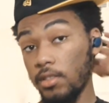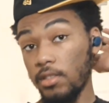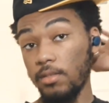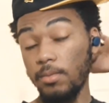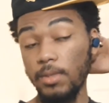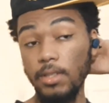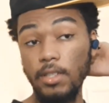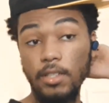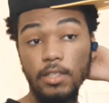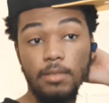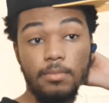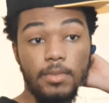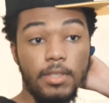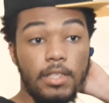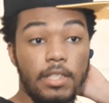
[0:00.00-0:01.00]
But nah,
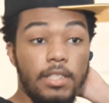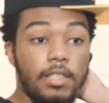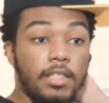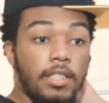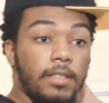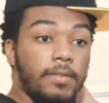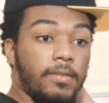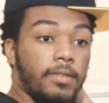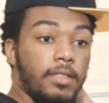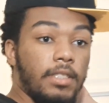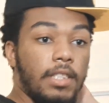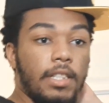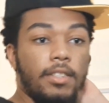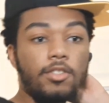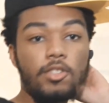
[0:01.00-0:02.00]
man, I ain't even really
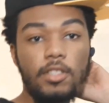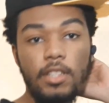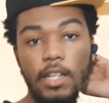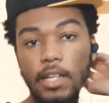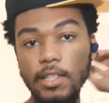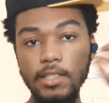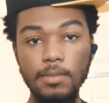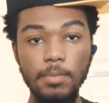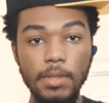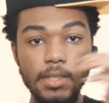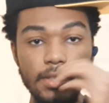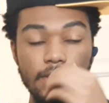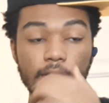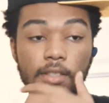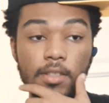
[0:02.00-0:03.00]
got to a lot of
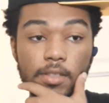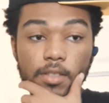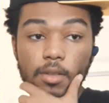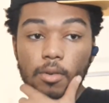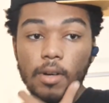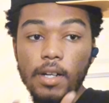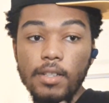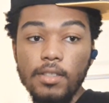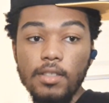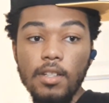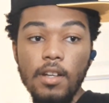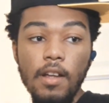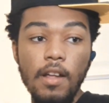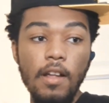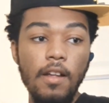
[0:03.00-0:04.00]
space to watch
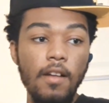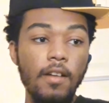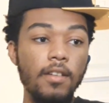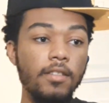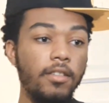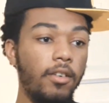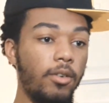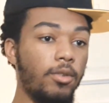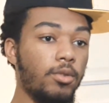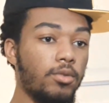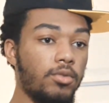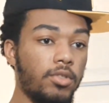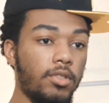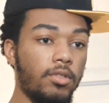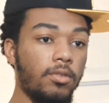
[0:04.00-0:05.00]
the whole
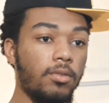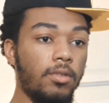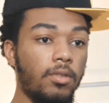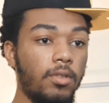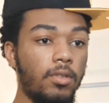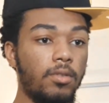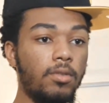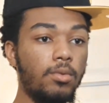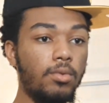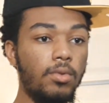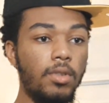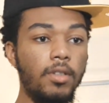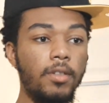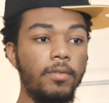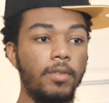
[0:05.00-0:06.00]
show or do
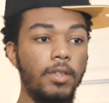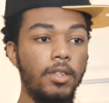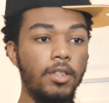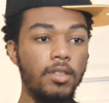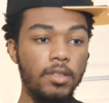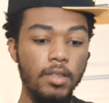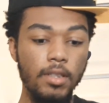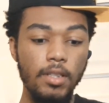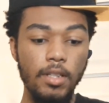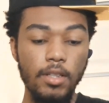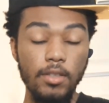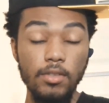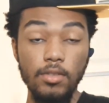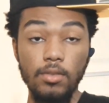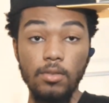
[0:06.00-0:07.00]
long videos right now.
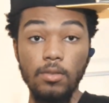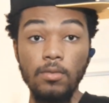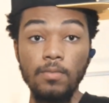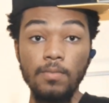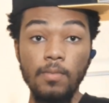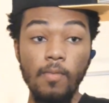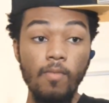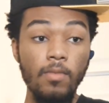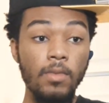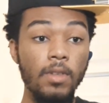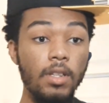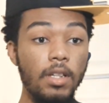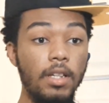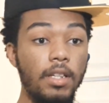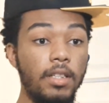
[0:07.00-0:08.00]
So
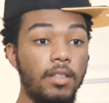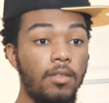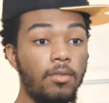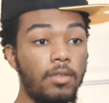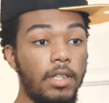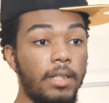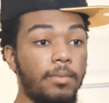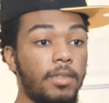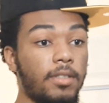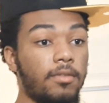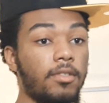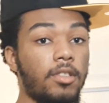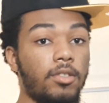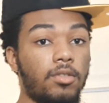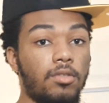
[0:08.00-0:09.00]
I ain't gonna keep this
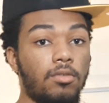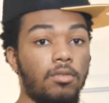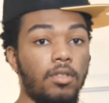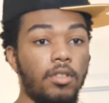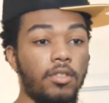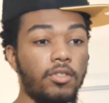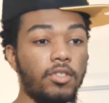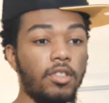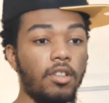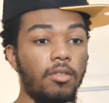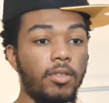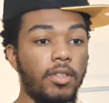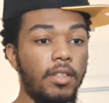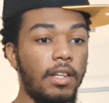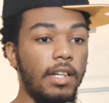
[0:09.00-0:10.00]
video too long. It's
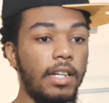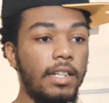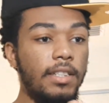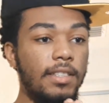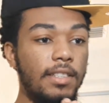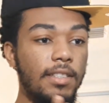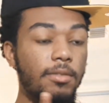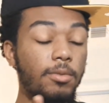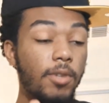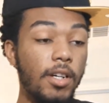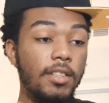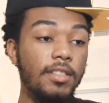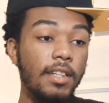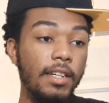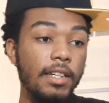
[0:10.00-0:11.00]
already like 18. We
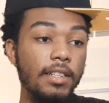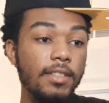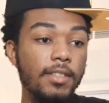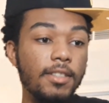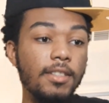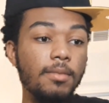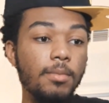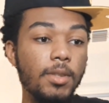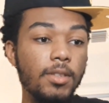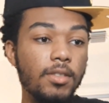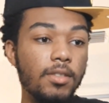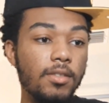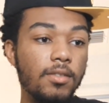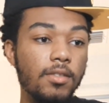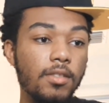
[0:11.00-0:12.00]
watched like 18 minutes
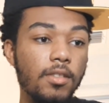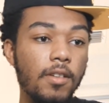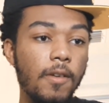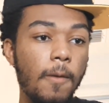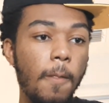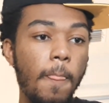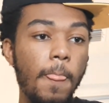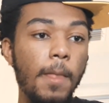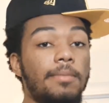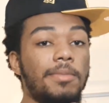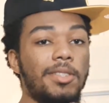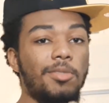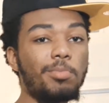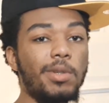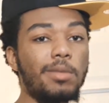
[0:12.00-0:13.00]
of the jump. I
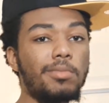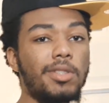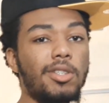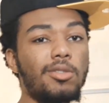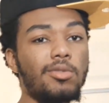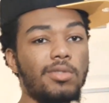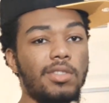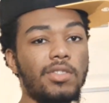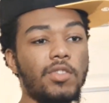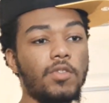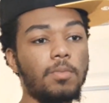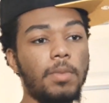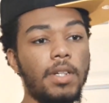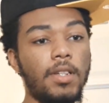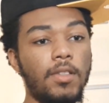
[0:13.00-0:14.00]
mean, put me on to some
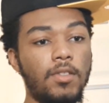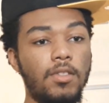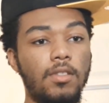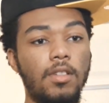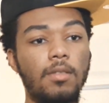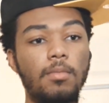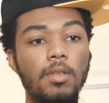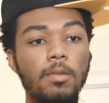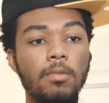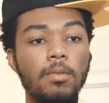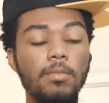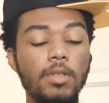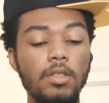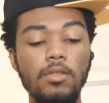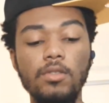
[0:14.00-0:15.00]
Spanish jump, bro. Put
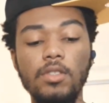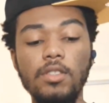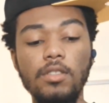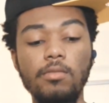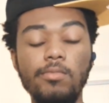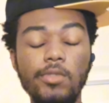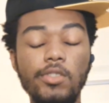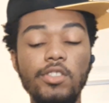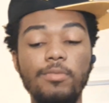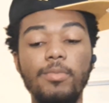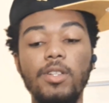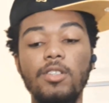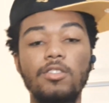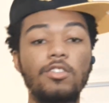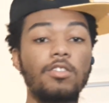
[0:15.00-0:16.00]
me on to some
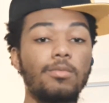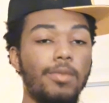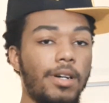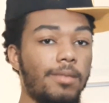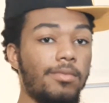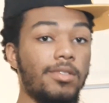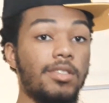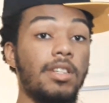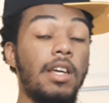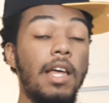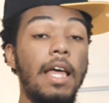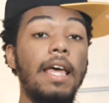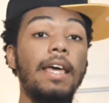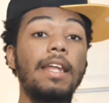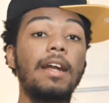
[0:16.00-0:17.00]
Spanish soap operas,
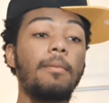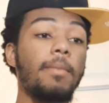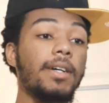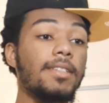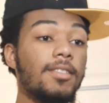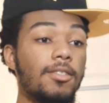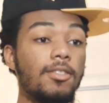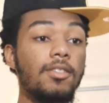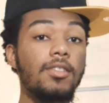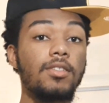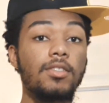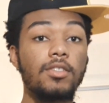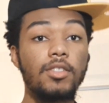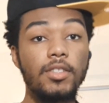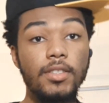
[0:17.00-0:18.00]
and I might turn this
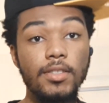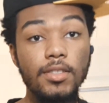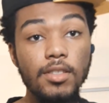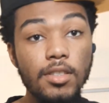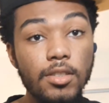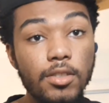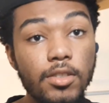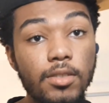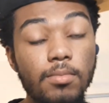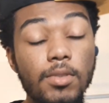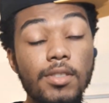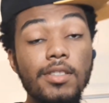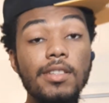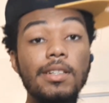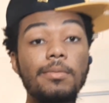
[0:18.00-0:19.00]
into a series. But
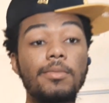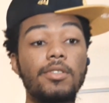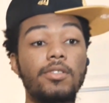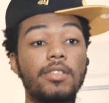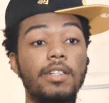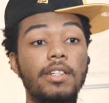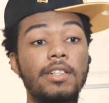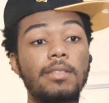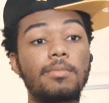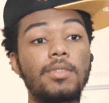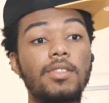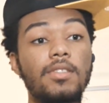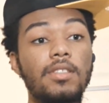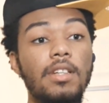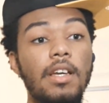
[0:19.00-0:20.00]
just let me know in the
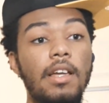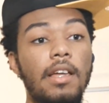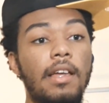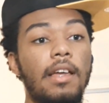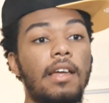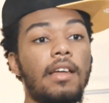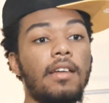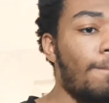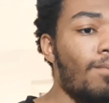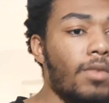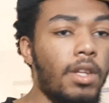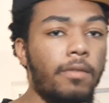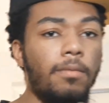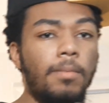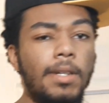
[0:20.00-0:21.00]
comments.
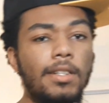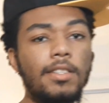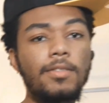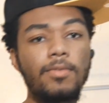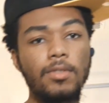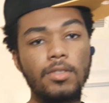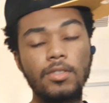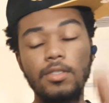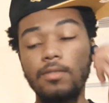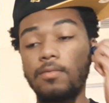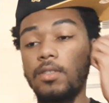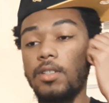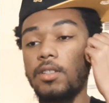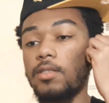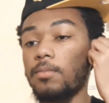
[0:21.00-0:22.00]
Man, just fun to the
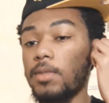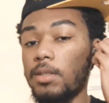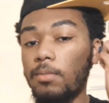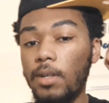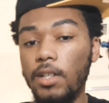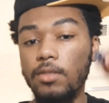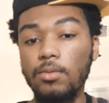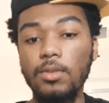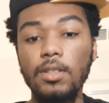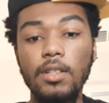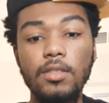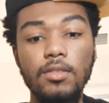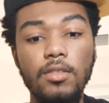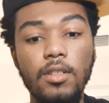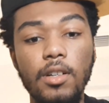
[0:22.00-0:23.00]
video, man. Might as well that
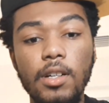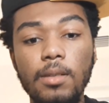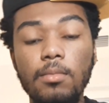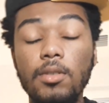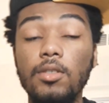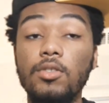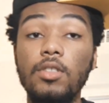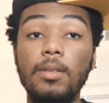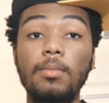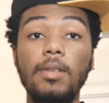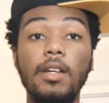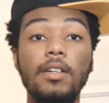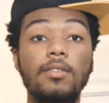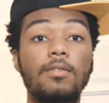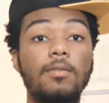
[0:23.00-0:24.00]
subscribe button, drop a like
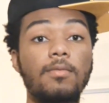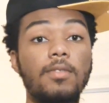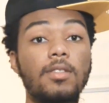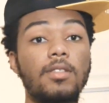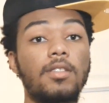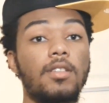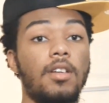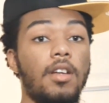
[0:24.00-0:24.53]
on the video.